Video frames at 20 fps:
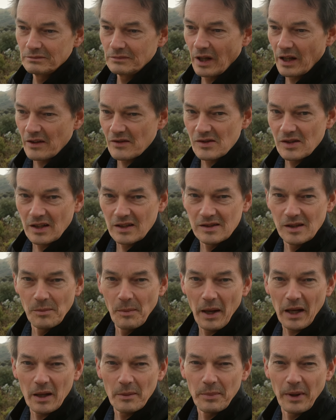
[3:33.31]
out of 60
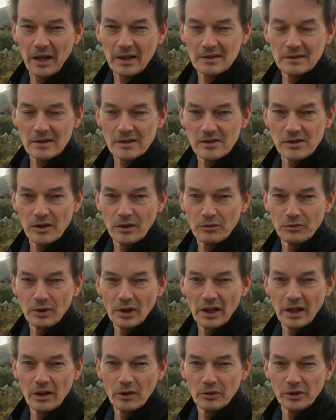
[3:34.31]
megapixels, you're
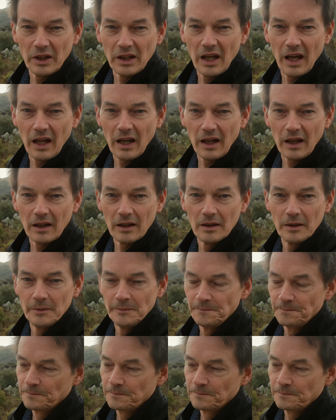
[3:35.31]
really only getting